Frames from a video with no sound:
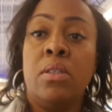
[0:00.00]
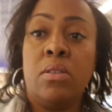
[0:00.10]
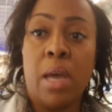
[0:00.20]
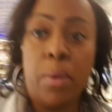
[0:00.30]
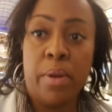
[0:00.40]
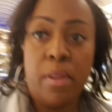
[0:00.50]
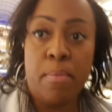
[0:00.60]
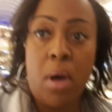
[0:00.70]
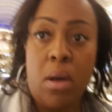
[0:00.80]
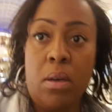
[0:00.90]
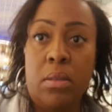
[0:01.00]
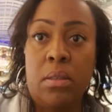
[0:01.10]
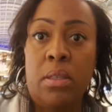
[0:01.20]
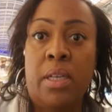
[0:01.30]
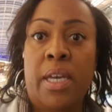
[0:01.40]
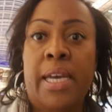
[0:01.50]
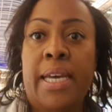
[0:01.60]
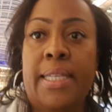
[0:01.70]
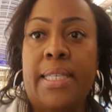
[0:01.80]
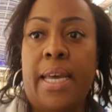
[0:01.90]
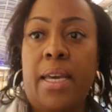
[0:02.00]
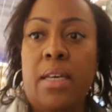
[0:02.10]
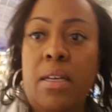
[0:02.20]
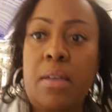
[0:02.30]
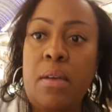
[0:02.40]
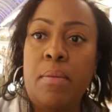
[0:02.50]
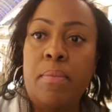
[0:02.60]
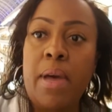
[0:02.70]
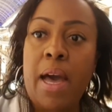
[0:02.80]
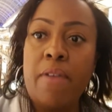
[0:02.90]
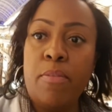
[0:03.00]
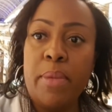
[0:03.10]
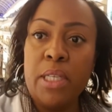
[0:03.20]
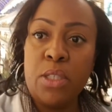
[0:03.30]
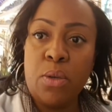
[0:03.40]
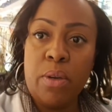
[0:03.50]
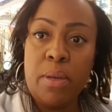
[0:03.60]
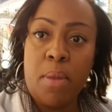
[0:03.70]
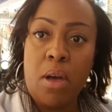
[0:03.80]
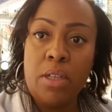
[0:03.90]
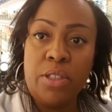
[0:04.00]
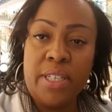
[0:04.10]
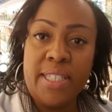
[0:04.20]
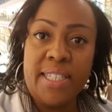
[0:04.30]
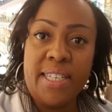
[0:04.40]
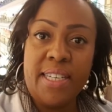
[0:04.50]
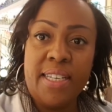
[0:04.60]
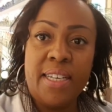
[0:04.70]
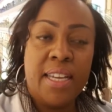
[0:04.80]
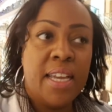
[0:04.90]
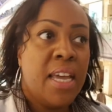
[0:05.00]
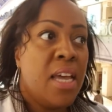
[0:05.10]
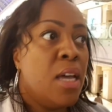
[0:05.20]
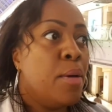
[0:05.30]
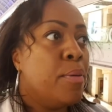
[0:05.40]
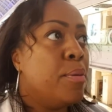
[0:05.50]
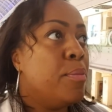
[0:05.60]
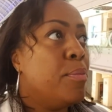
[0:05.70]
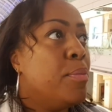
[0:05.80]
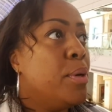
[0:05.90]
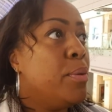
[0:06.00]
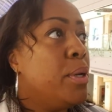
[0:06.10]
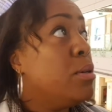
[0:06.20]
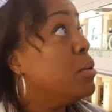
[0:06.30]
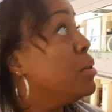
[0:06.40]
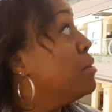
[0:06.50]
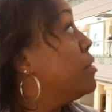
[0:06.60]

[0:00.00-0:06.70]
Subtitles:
So now we're in the mall. It's like a however many story mall as you can see. But we don't know where the